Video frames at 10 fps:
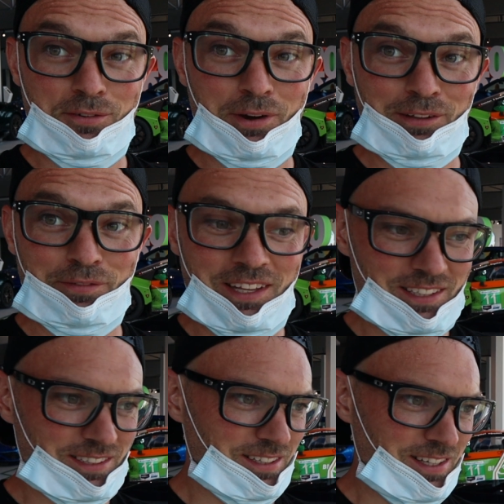ready for
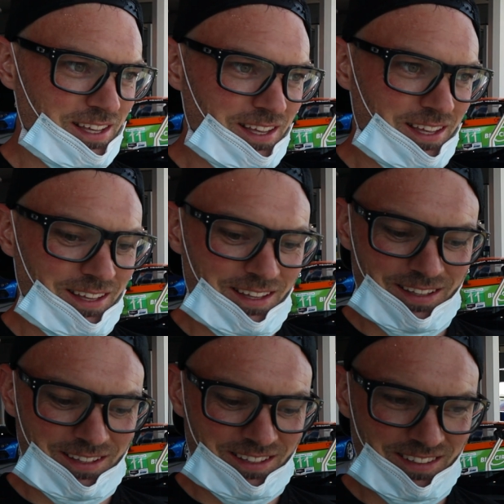this?
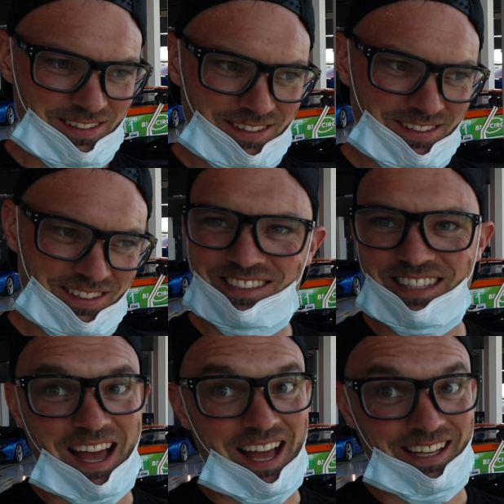Isn't
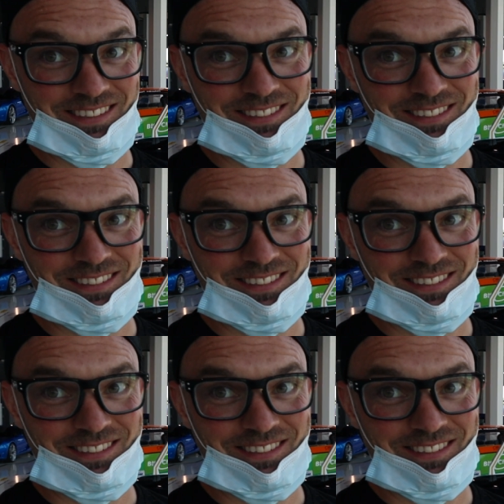that it?